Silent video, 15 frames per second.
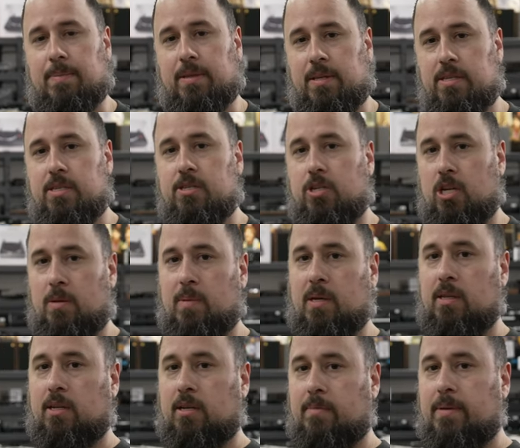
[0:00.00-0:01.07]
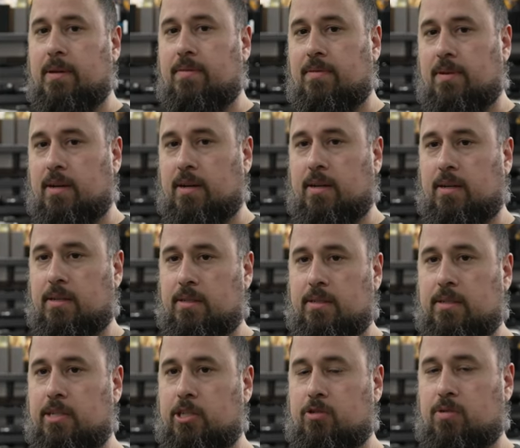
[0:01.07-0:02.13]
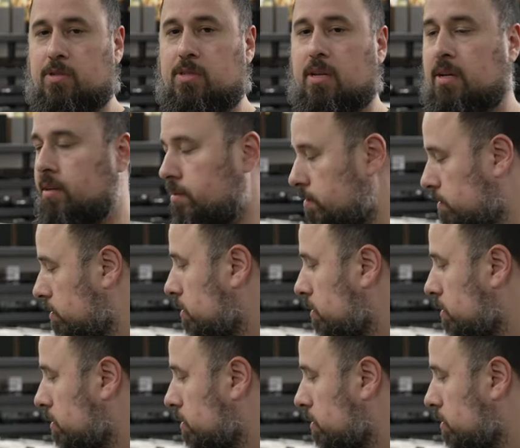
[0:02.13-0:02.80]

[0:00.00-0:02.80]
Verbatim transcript: but this is going to be a little bit of a interesting,